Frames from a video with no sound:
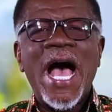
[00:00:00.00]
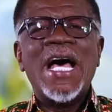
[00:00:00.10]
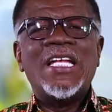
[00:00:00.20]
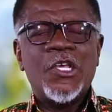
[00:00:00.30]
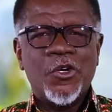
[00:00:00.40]

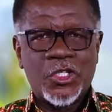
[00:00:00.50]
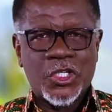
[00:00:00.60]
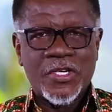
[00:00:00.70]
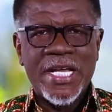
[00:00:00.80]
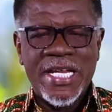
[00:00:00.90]
and your
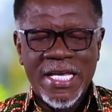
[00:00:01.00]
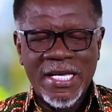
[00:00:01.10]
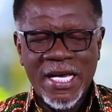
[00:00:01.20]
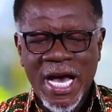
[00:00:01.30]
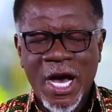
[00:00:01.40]

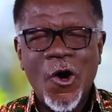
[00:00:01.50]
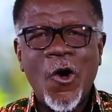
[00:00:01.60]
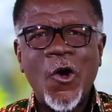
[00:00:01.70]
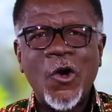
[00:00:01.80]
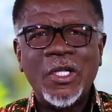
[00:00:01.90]
training
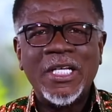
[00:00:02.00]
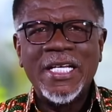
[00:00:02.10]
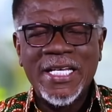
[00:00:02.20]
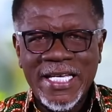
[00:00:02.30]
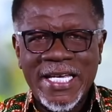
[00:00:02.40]
are
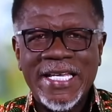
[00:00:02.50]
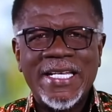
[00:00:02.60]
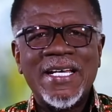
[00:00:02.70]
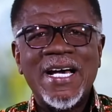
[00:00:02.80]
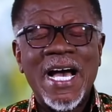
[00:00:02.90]
all
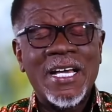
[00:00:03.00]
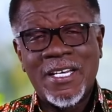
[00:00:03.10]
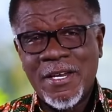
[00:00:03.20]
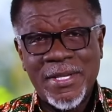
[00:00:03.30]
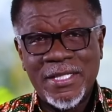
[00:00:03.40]
in
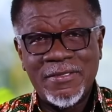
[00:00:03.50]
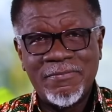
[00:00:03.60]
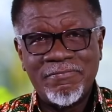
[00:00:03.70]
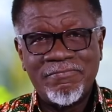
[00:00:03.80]
agreement.